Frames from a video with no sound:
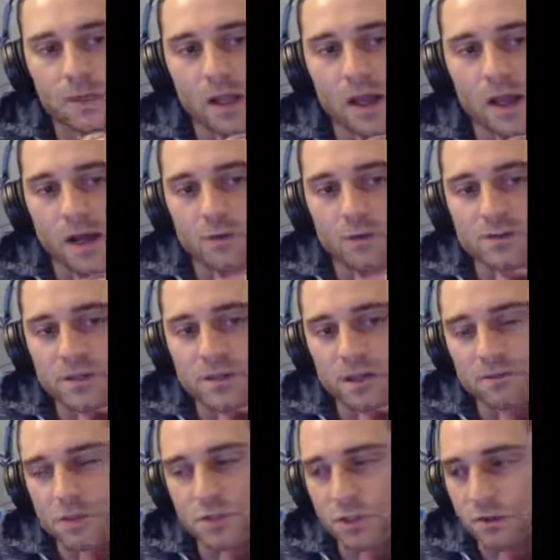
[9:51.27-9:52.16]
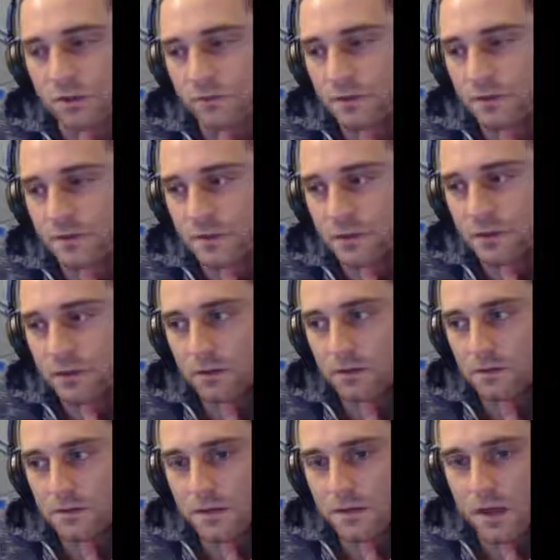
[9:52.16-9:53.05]
I was kind of cheering for this guy.
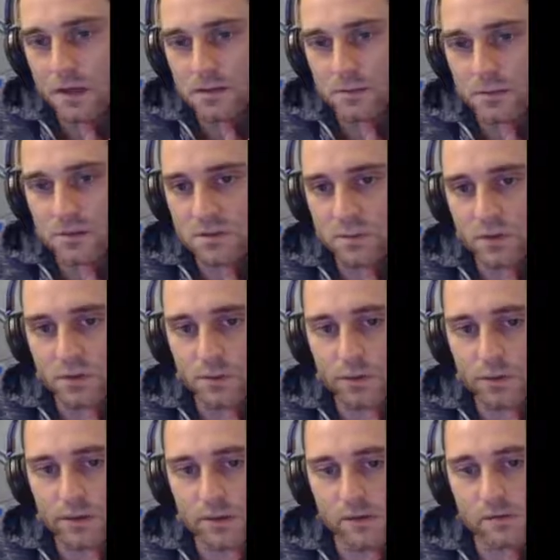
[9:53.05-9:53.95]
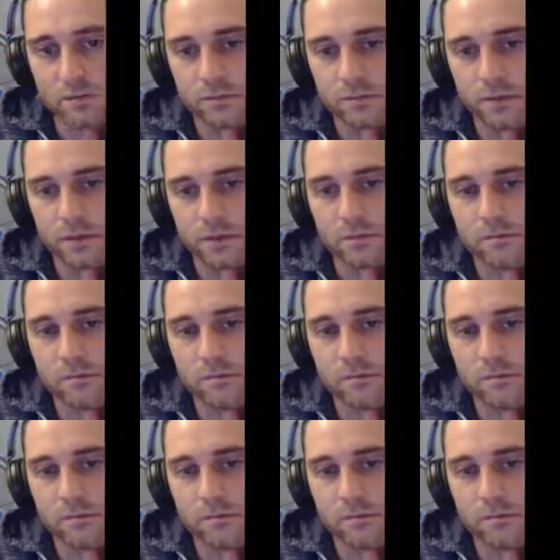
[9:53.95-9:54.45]
This guy's a much better player, but